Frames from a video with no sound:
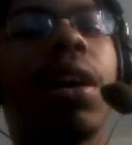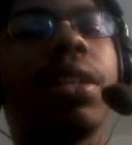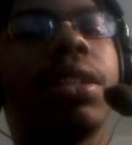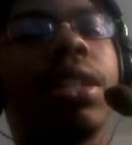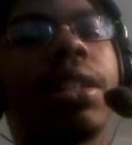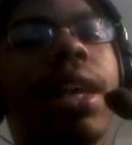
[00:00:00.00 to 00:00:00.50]

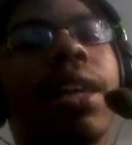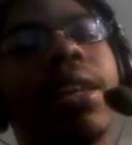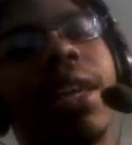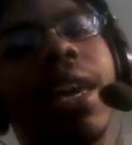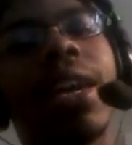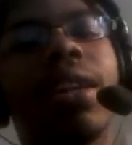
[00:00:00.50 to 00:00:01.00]
she's like,
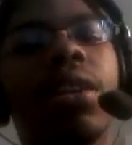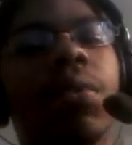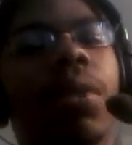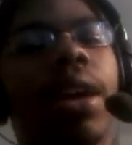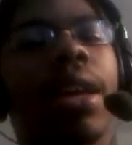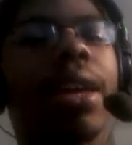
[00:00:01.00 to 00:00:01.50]
yeah, you're
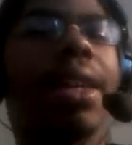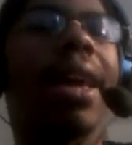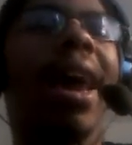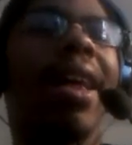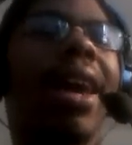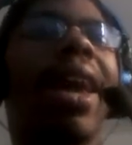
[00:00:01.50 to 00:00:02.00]
right. And
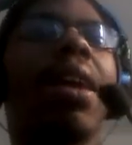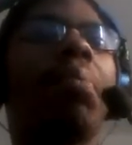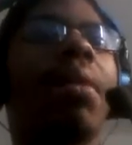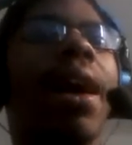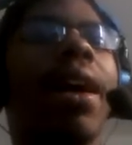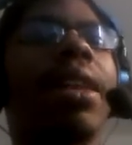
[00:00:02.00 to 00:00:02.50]
I ain't
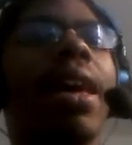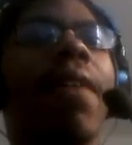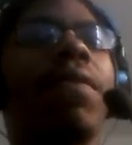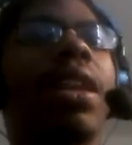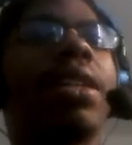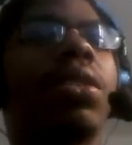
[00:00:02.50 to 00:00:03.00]
buying it. I
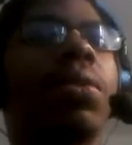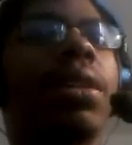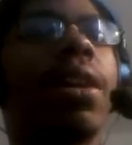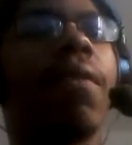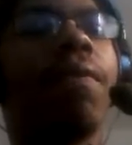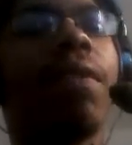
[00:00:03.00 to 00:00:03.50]
thought like she was
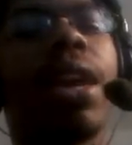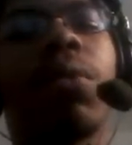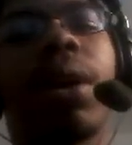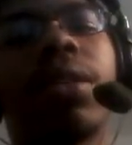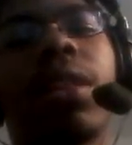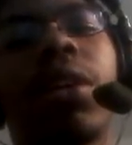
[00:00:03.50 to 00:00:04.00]
kind of fake
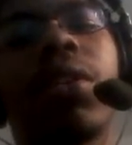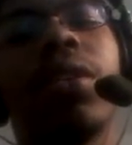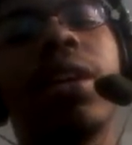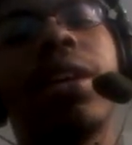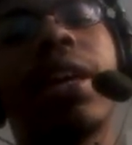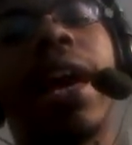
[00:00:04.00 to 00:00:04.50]
right there.
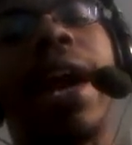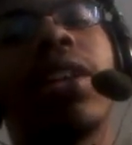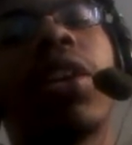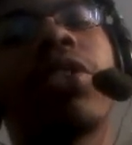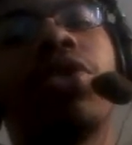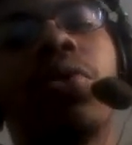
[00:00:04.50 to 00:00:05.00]
Hiding
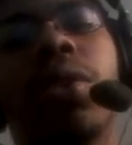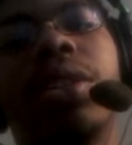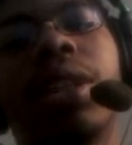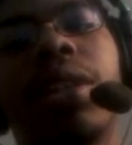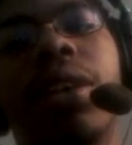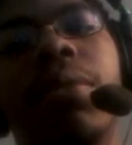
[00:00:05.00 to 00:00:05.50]
her true
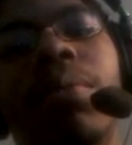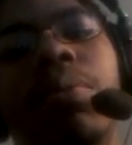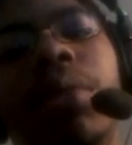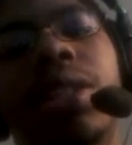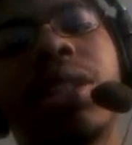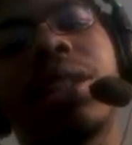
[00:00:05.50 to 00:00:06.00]
agenda.
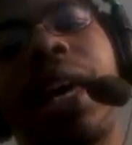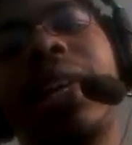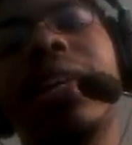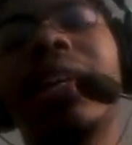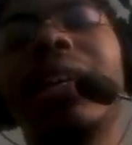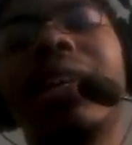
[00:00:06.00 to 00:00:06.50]
But she's like,
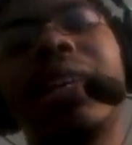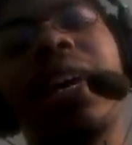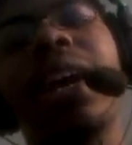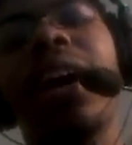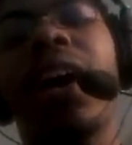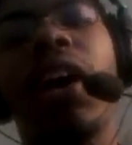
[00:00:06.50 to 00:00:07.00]

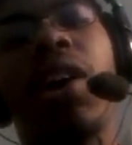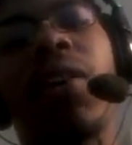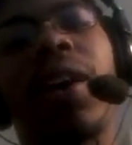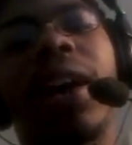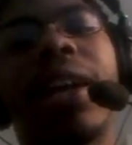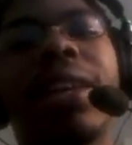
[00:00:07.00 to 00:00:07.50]
yeah,
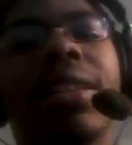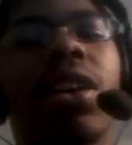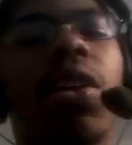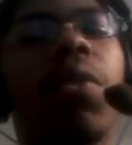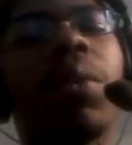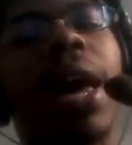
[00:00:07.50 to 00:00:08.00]
alright.
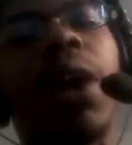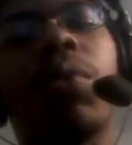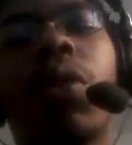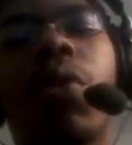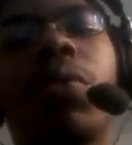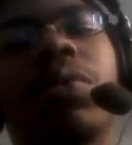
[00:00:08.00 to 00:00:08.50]

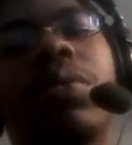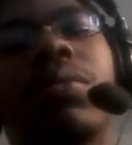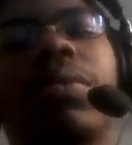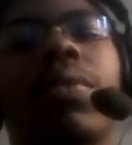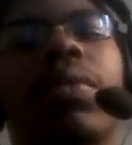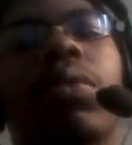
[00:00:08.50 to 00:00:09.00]

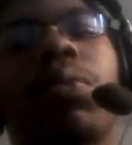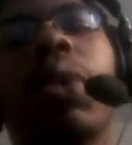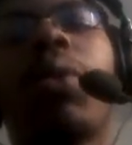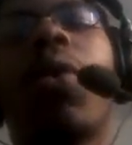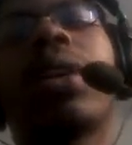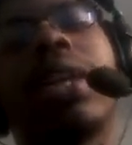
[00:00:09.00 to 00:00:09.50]
We
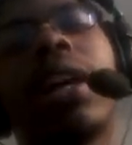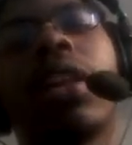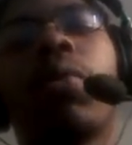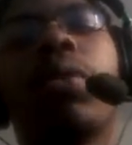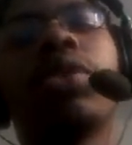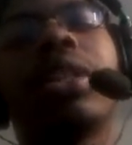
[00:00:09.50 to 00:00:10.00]
won't kill her.
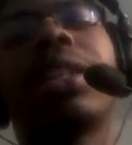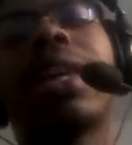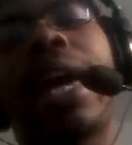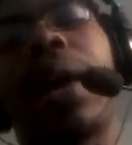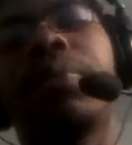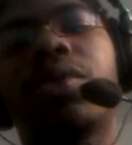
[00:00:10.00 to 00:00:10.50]
We'll just
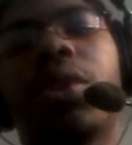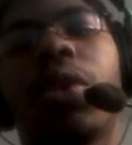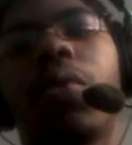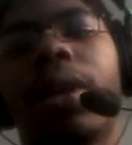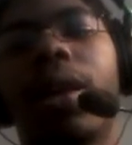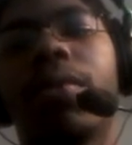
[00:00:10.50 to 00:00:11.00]
capture her,
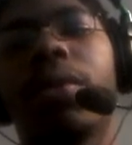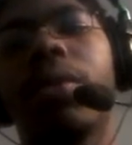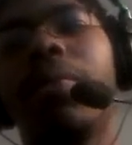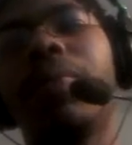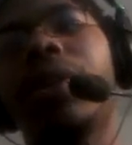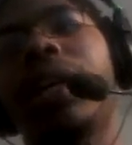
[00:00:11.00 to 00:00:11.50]
whatever.
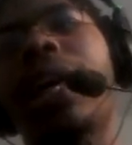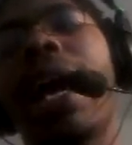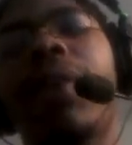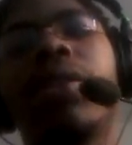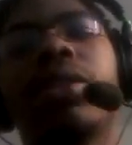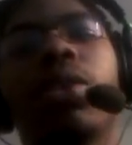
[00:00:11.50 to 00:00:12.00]
And they
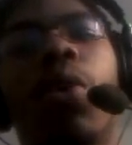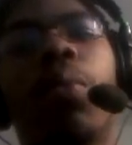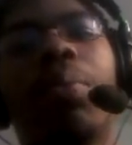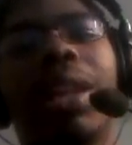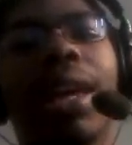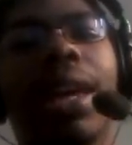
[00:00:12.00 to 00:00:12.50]
have this whole
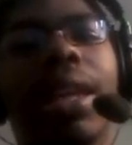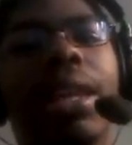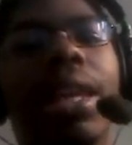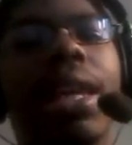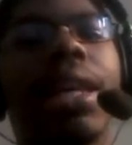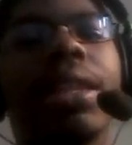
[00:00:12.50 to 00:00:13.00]
plan
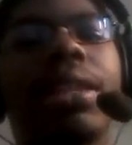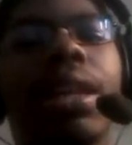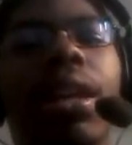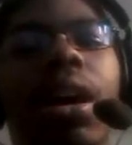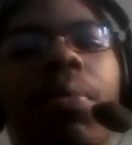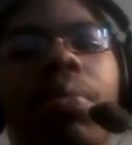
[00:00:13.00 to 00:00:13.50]

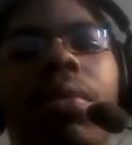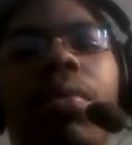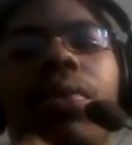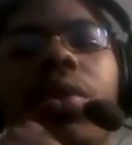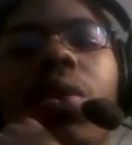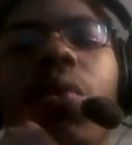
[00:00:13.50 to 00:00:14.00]
set up
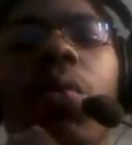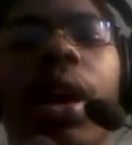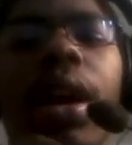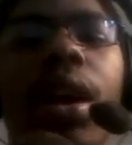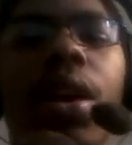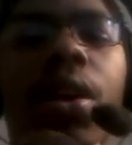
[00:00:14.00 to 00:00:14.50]

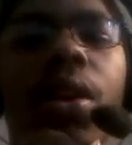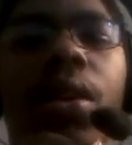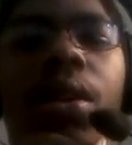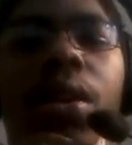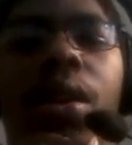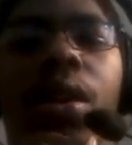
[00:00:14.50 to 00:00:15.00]
where
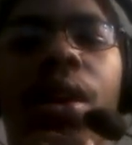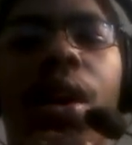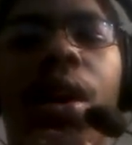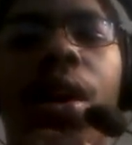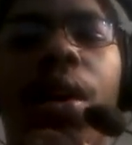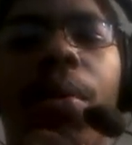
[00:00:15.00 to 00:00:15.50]

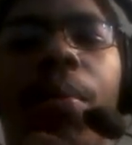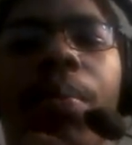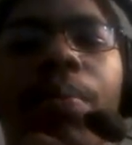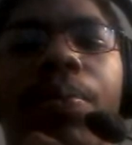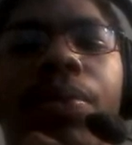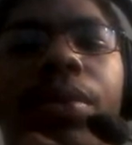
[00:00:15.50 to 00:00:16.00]

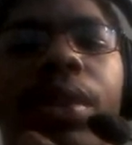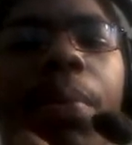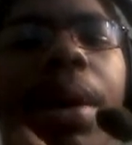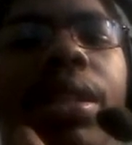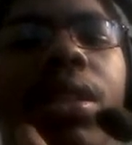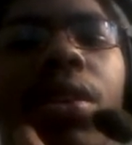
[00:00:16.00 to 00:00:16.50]
they're
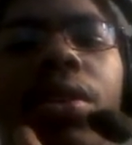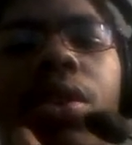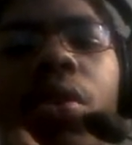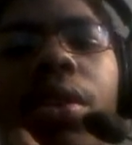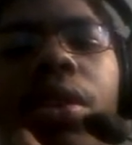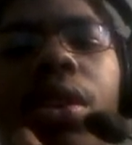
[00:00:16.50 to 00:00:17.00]
basically
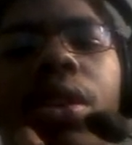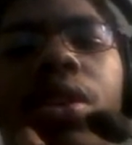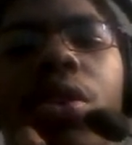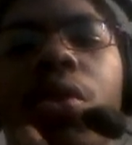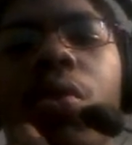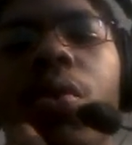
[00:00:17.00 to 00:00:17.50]
gonna
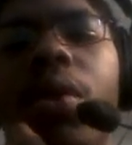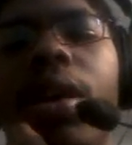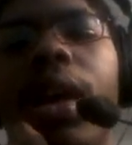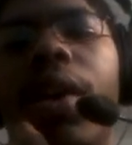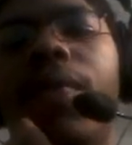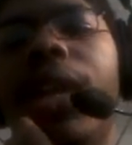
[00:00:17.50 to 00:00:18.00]
do
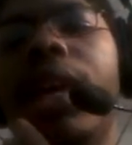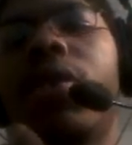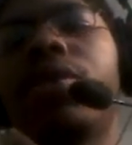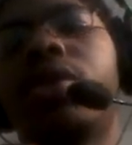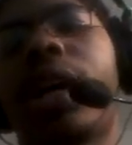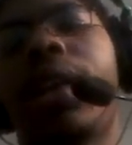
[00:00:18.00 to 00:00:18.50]
a video
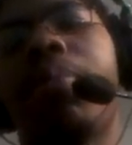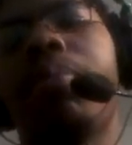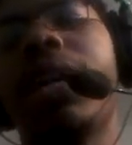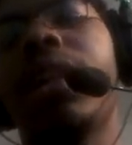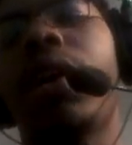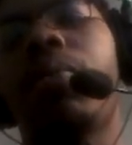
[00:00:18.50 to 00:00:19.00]
and try to
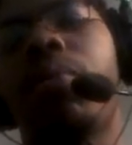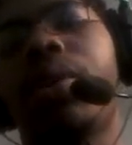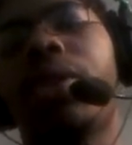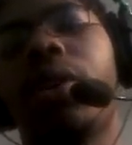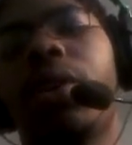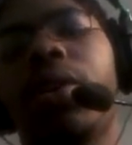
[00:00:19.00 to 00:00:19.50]
meet up
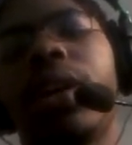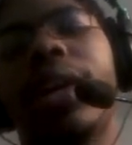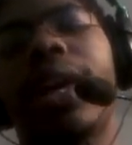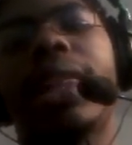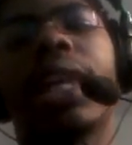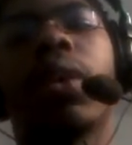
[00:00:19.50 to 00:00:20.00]
with her,
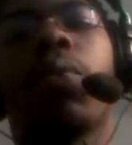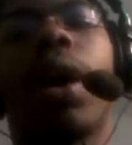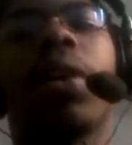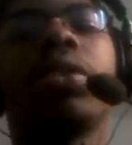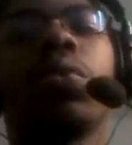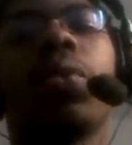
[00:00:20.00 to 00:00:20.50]
and then
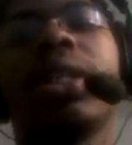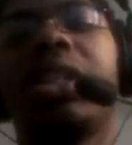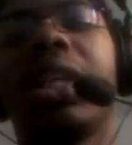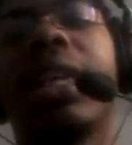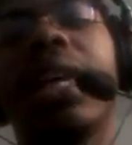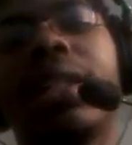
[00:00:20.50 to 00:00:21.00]
when
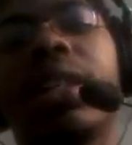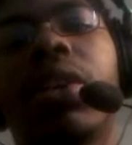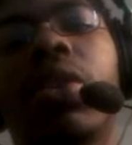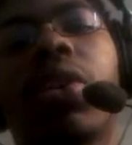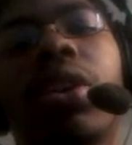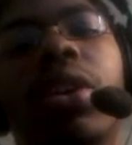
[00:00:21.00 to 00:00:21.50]
she gets there,
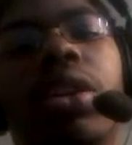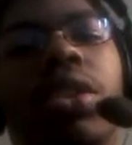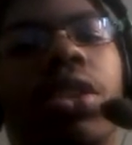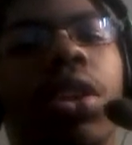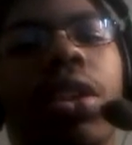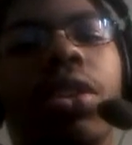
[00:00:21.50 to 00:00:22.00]
they're
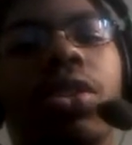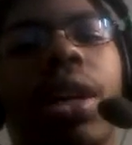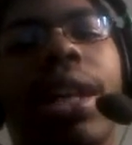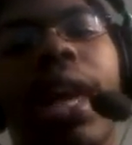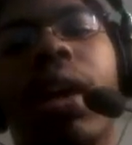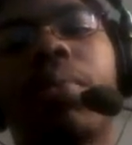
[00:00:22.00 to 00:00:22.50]
gonna try
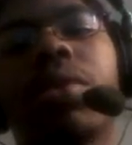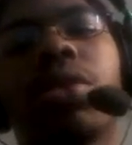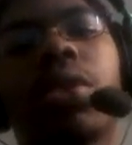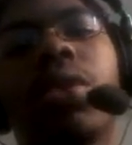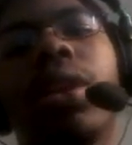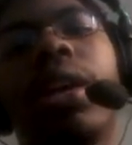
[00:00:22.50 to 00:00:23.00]
and ambush
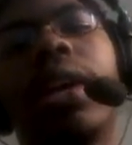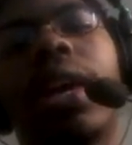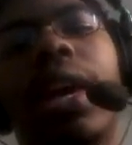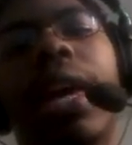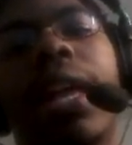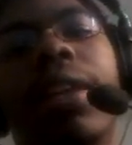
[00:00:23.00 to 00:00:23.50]
her
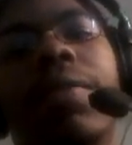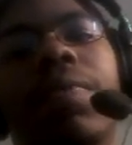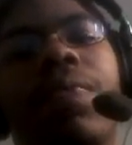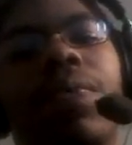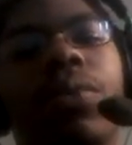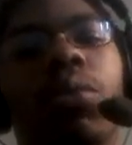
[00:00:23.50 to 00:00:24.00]
and
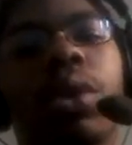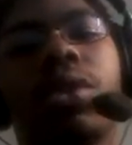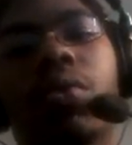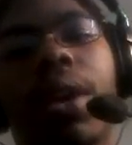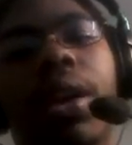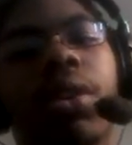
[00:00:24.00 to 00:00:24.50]

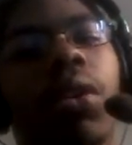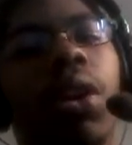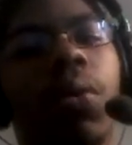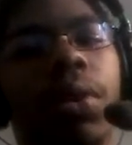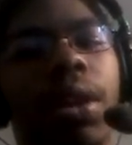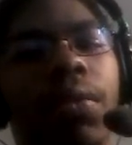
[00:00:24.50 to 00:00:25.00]
restrain her or
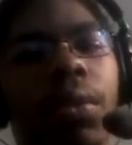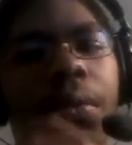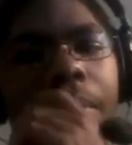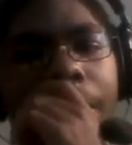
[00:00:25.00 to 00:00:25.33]
whatever.